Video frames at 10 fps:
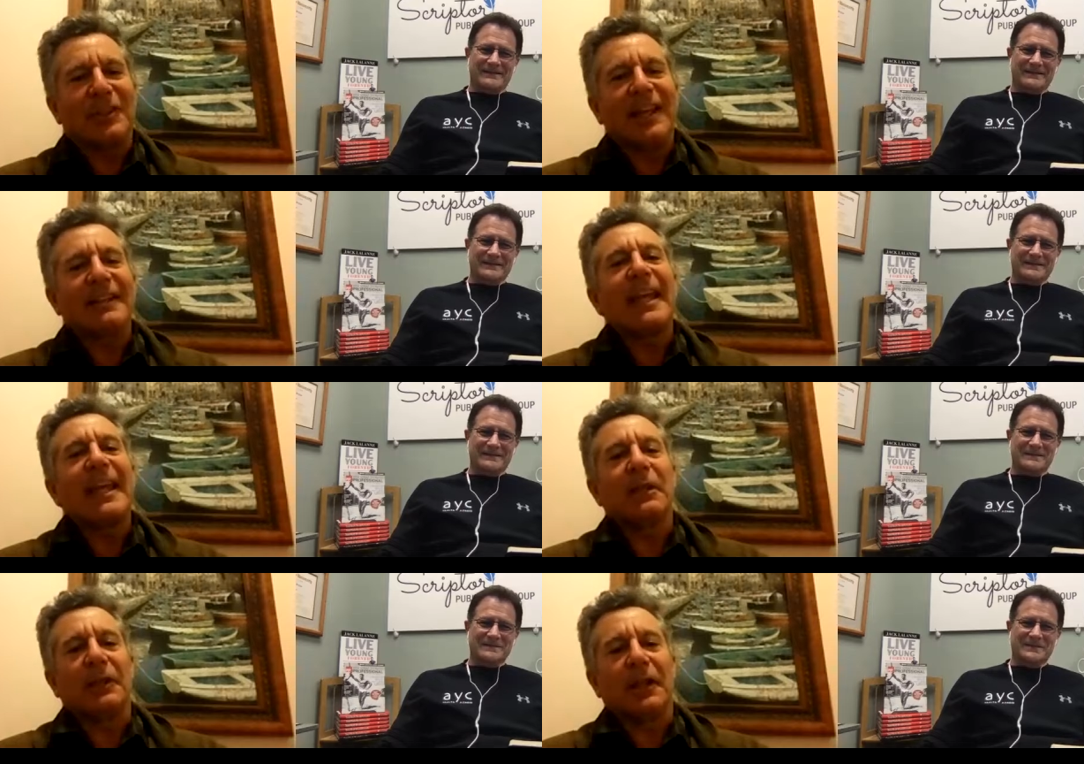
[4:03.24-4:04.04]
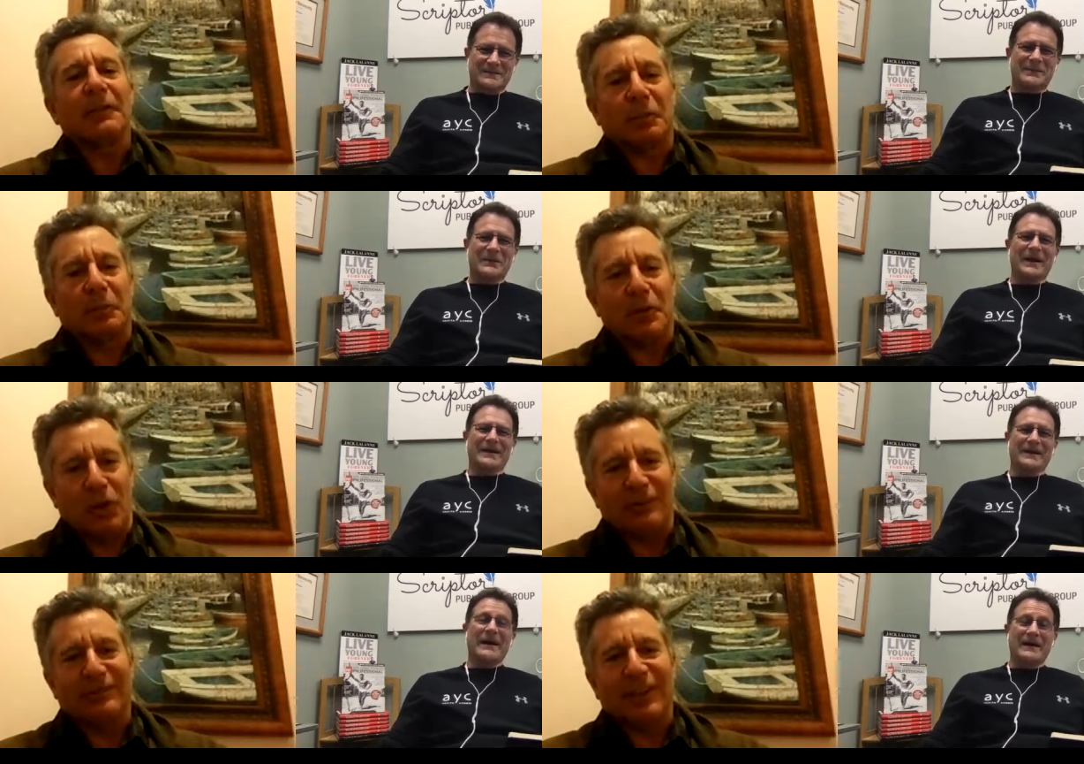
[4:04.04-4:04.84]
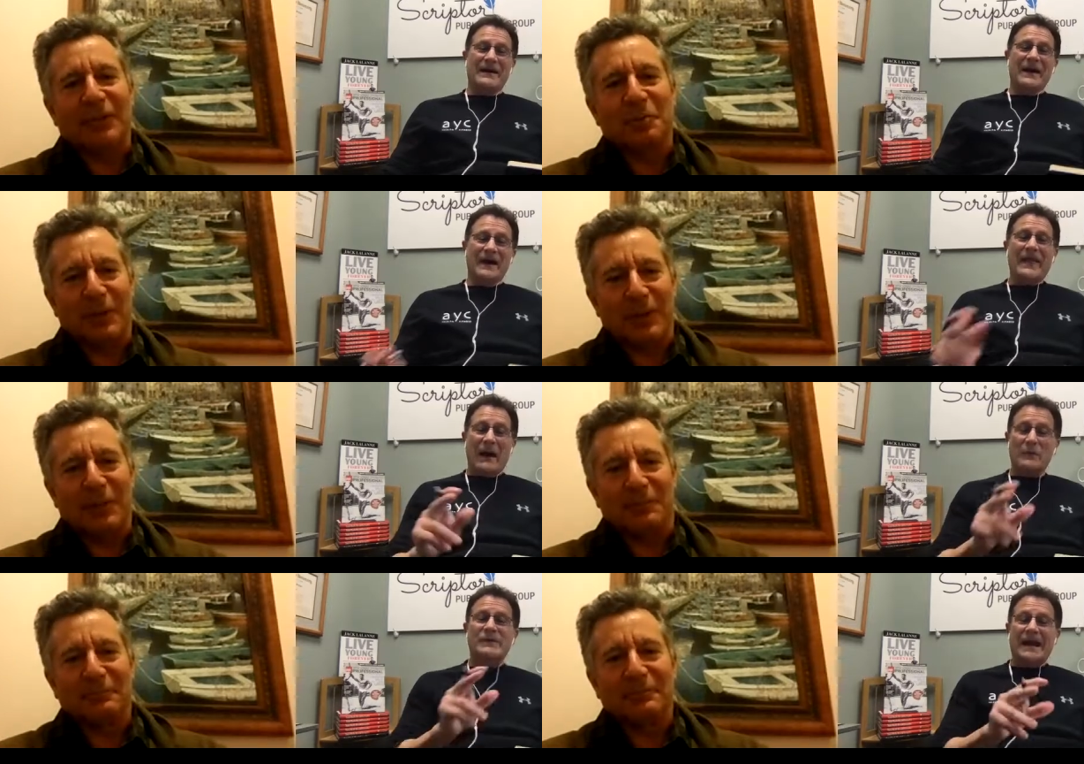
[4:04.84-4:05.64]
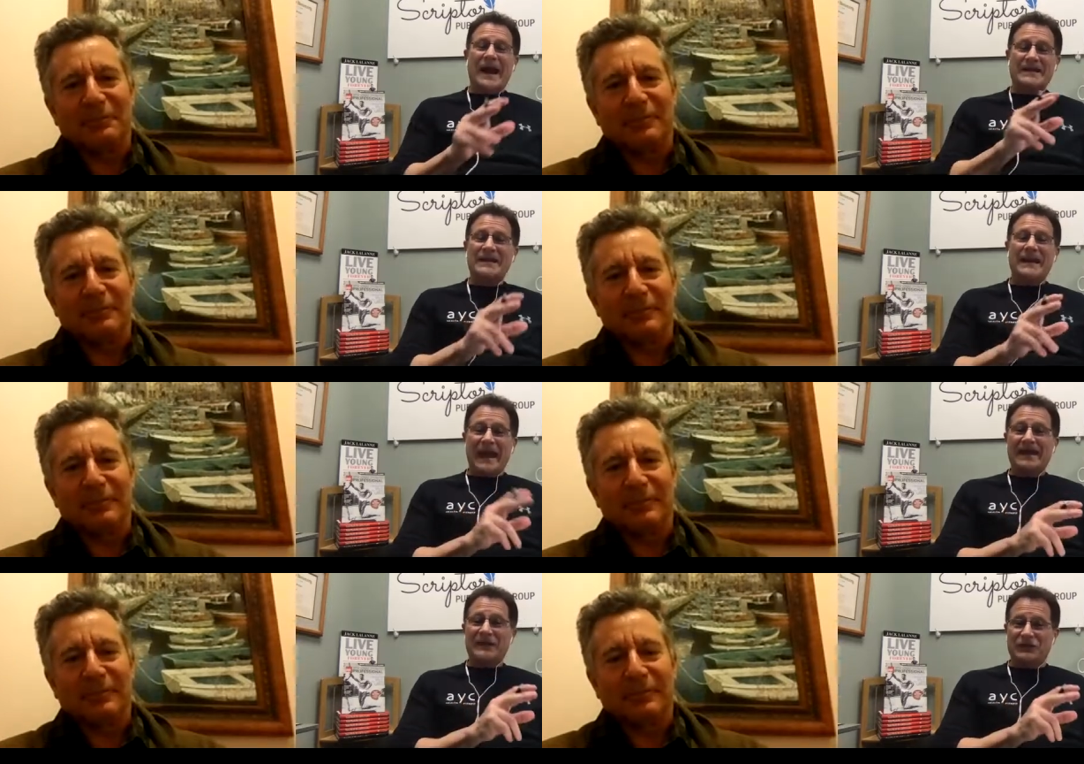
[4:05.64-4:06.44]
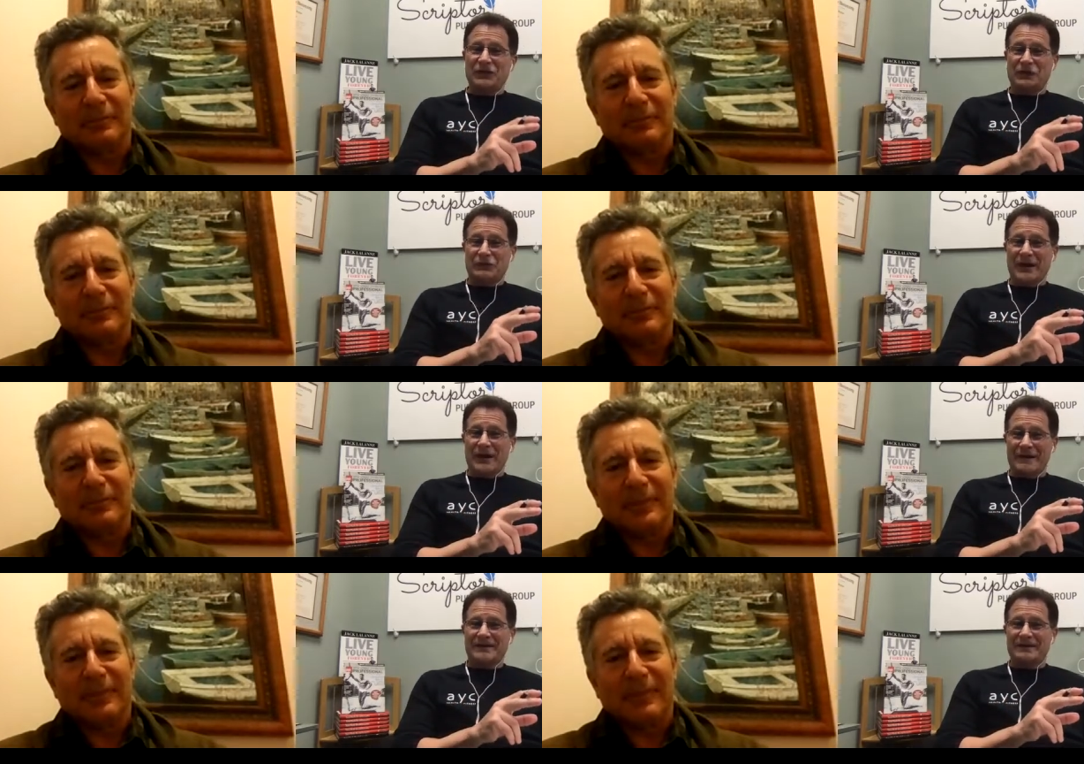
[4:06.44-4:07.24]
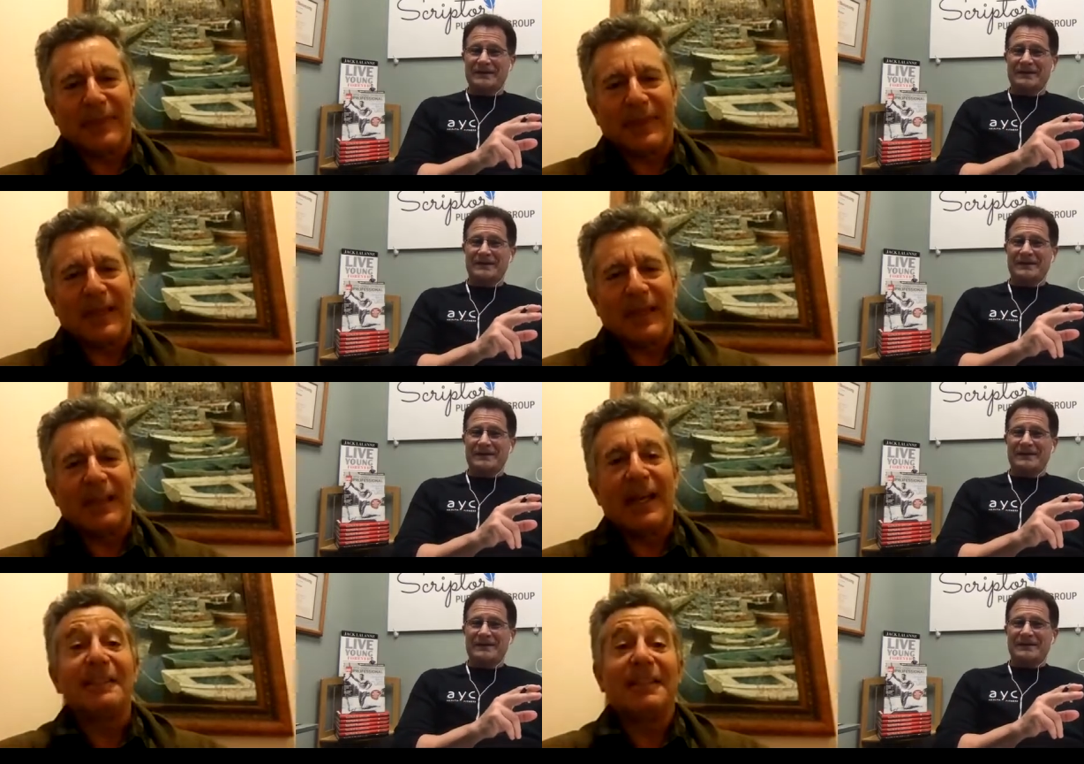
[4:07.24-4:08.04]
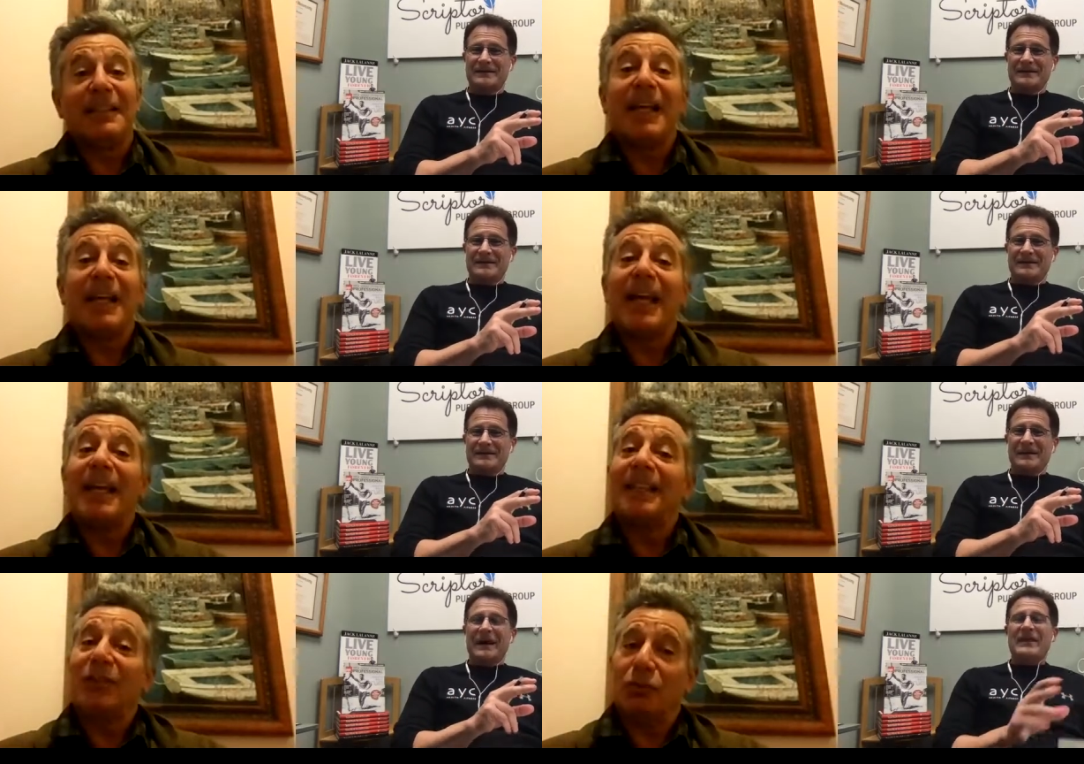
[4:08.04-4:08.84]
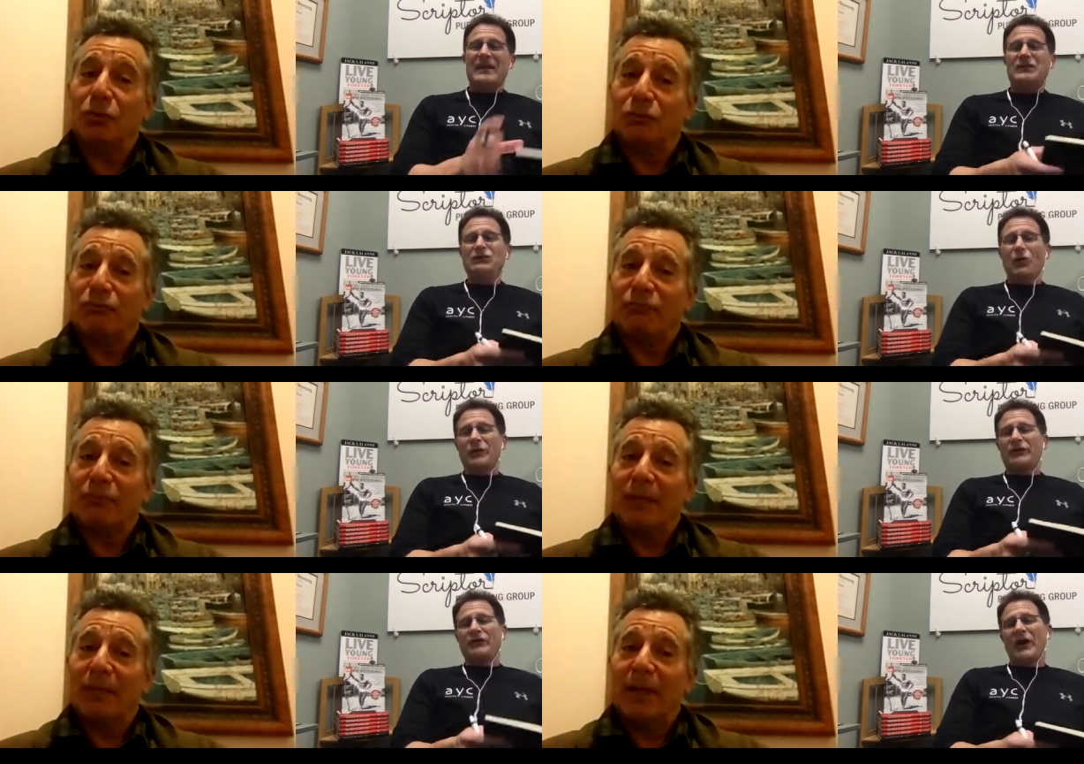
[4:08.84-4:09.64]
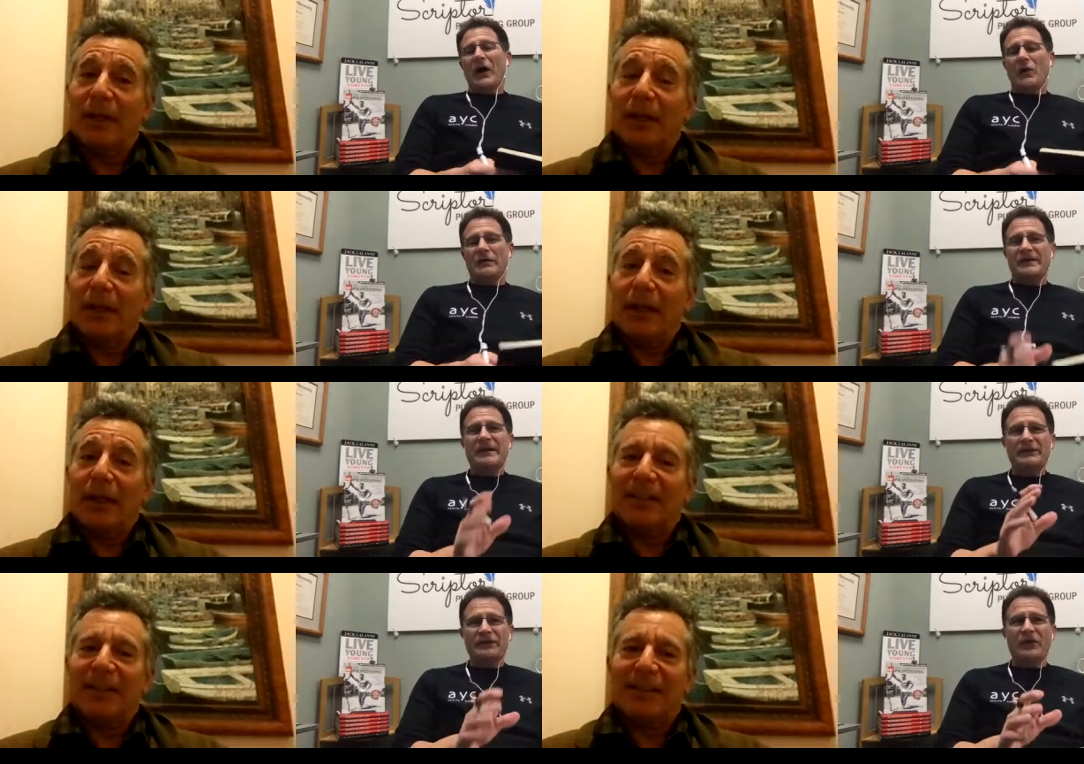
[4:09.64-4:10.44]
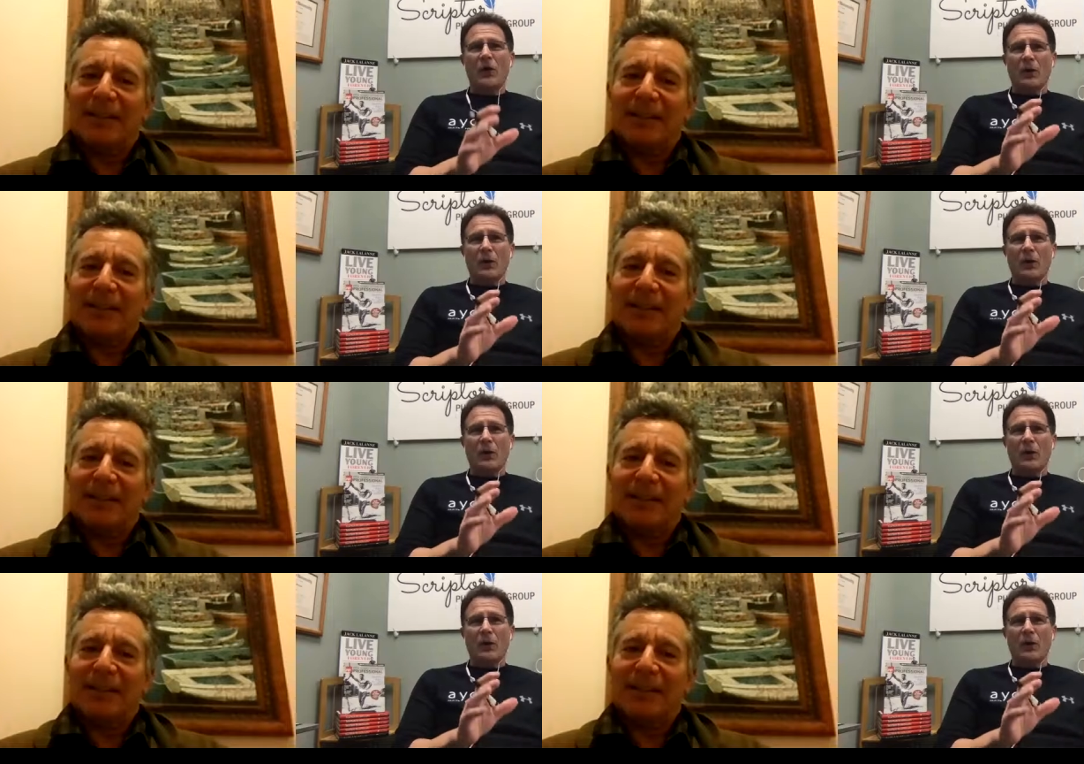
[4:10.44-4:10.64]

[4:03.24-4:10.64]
Speaker 1: a lot of inspiration. Right. Let's put it that way.
Speaker 2: And that was 1982, right? 1982. And then your show, because his show